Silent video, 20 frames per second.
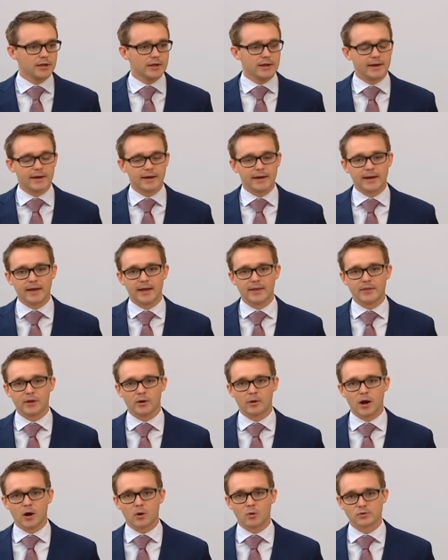and
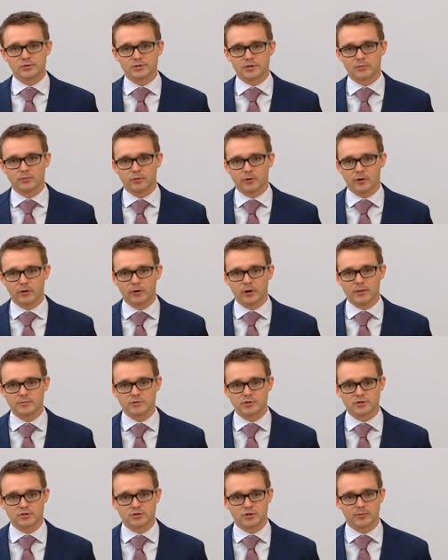there are also
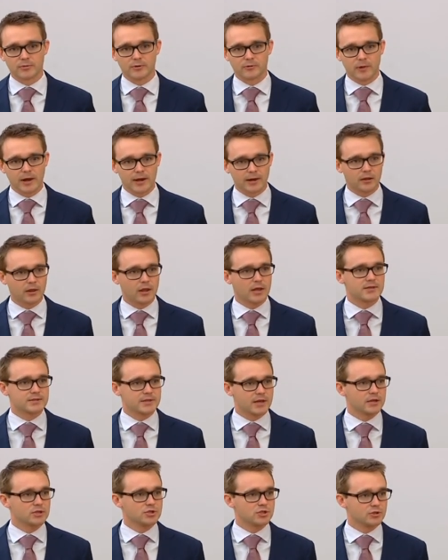programs to stop the
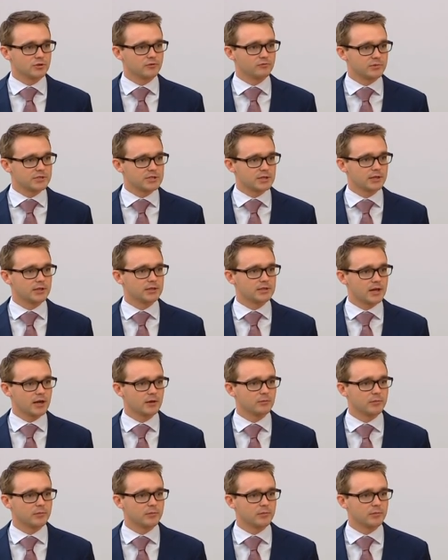radicalisation of particularly young